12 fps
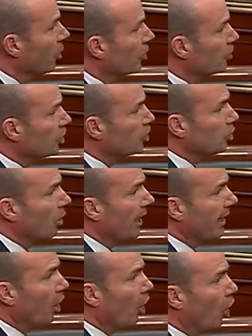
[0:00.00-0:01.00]
to
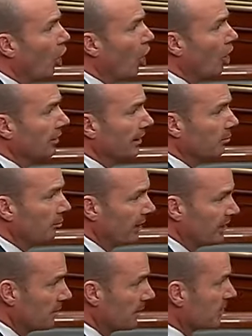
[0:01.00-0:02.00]
try all
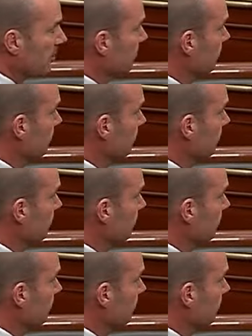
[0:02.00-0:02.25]
impeachments.